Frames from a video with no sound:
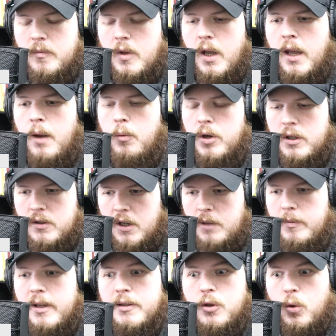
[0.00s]
And we're going to talk
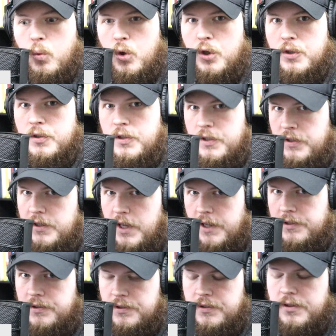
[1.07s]
about the word
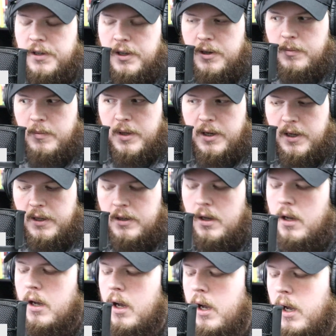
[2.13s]
success in a minute.
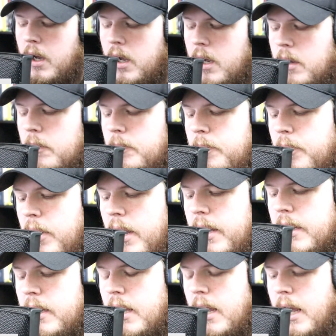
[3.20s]

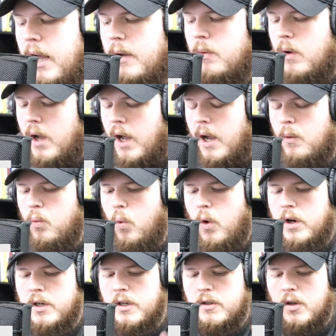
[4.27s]
But I
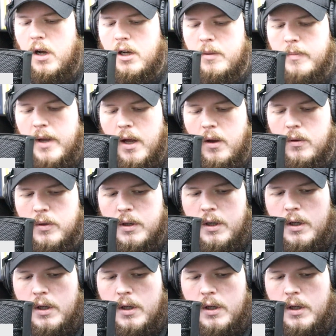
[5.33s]
wanted to talk about